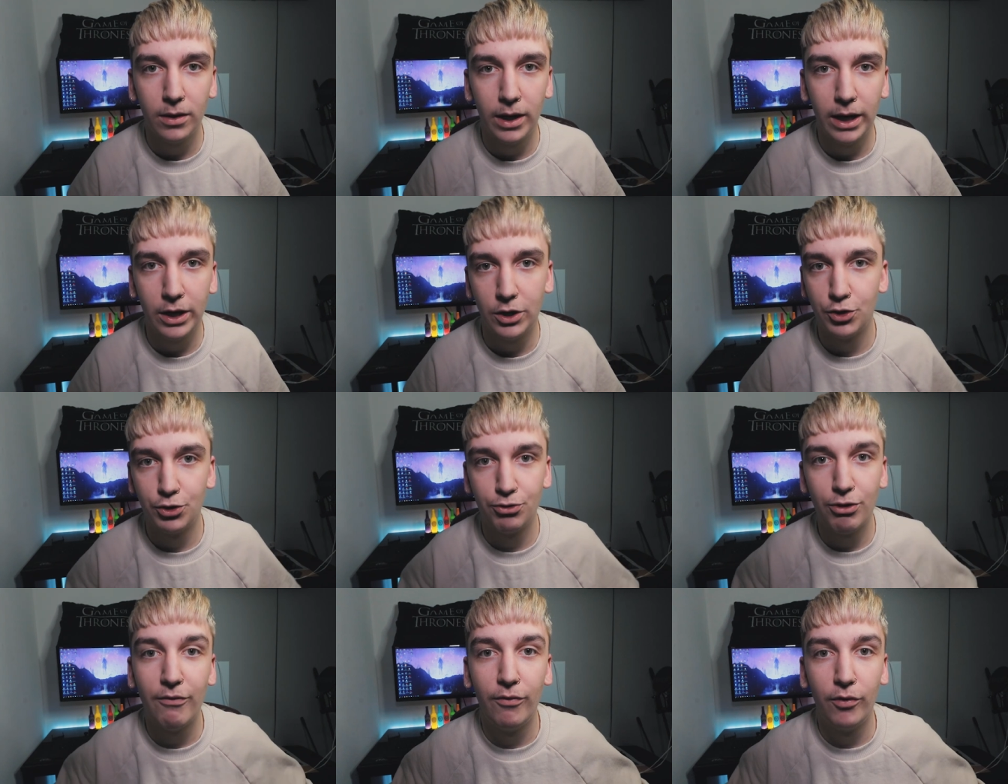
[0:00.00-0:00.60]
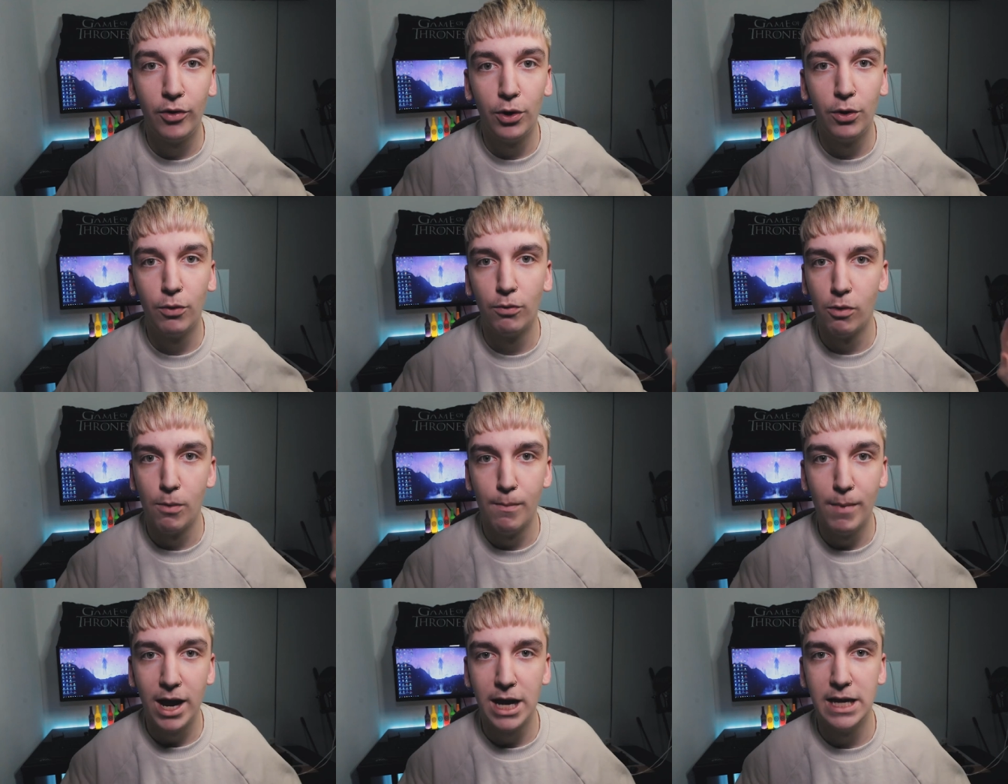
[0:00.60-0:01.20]
extravagant
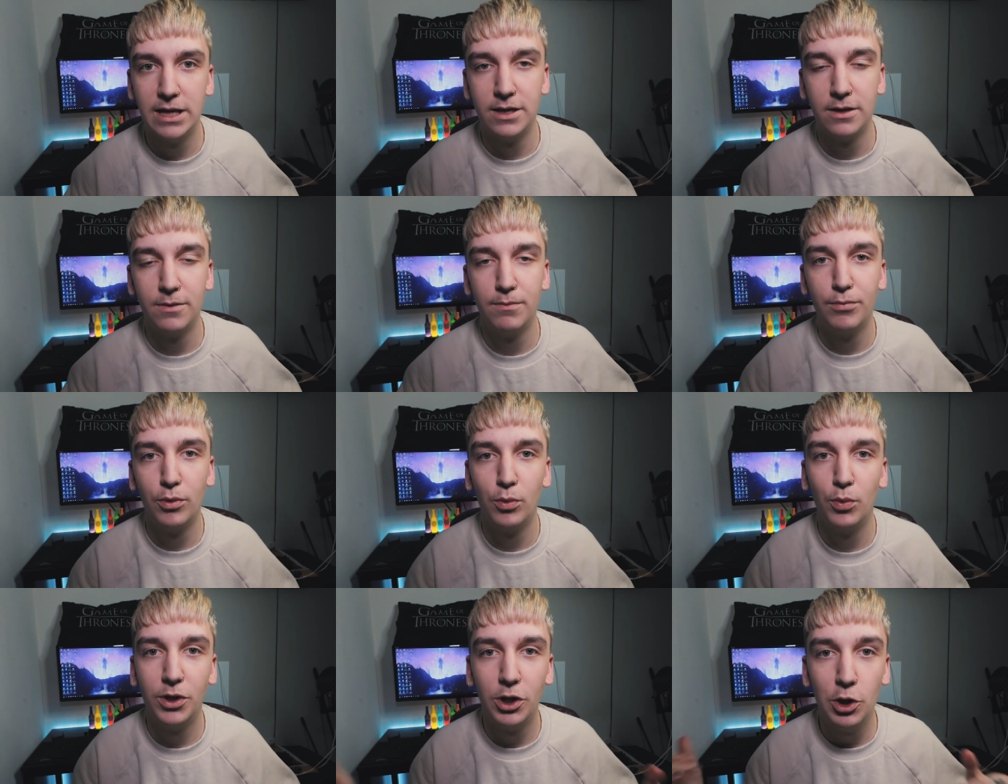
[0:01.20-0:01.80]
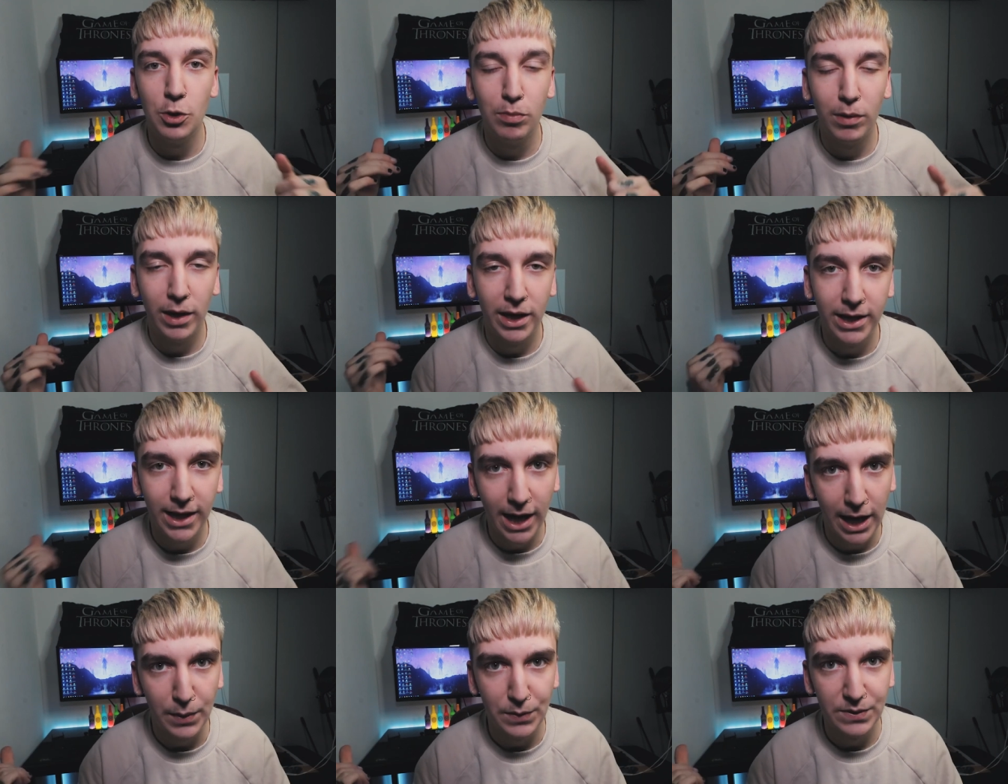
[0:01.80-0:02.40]
or amazing, but we do play
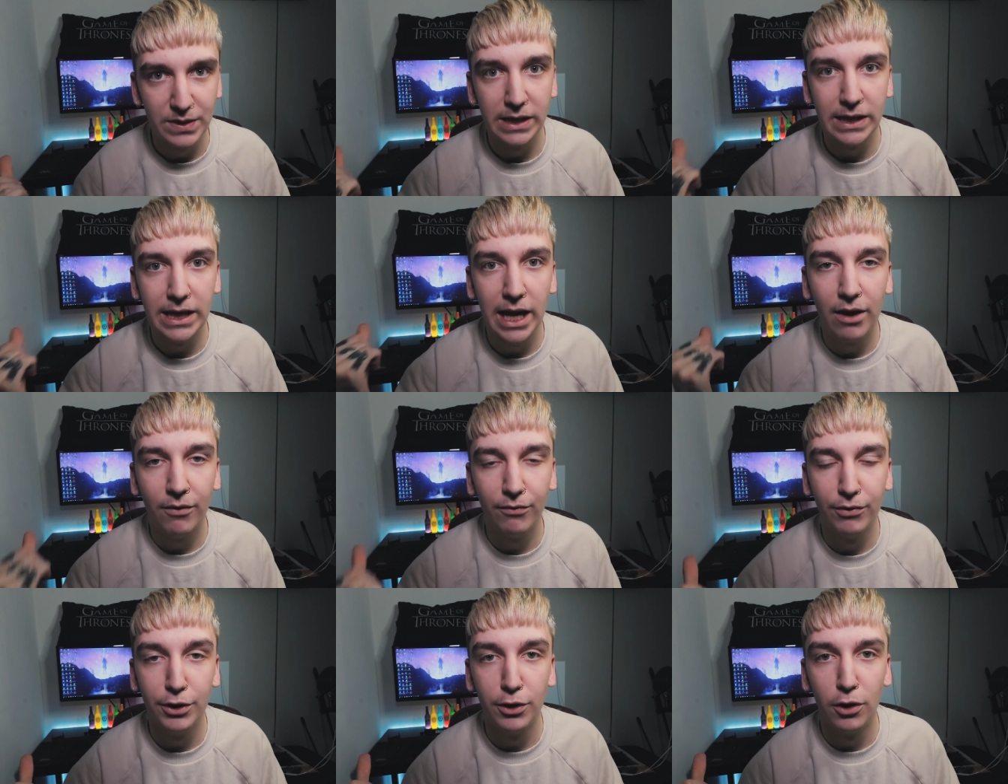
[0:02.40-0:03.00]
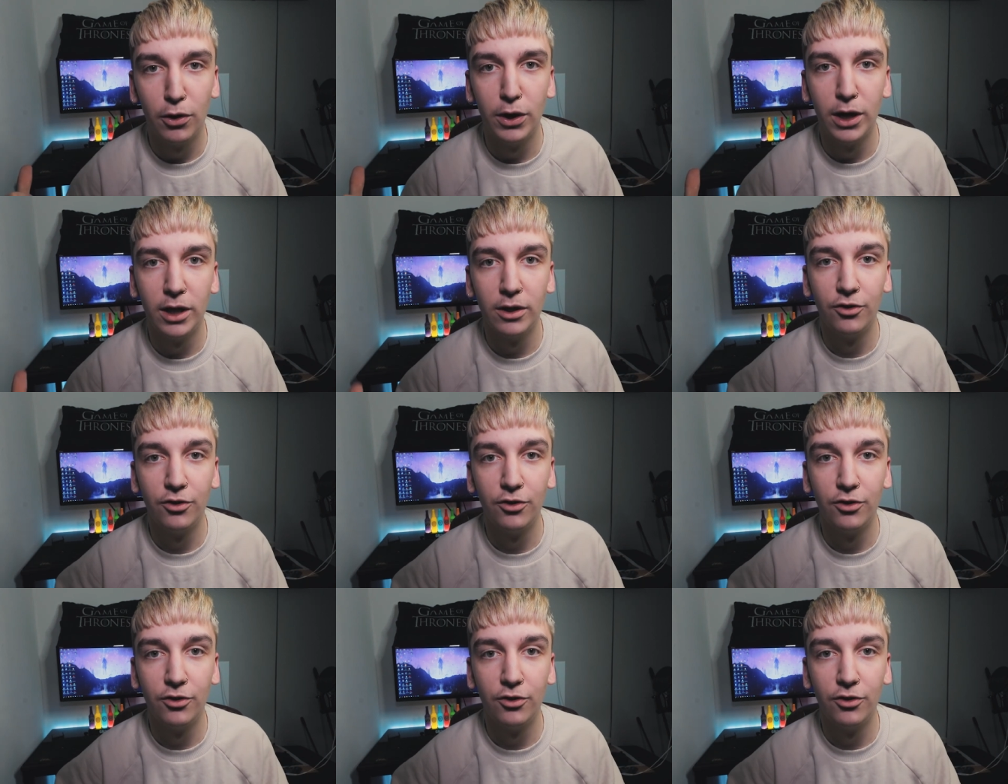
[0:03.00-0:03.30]
games nearly every night.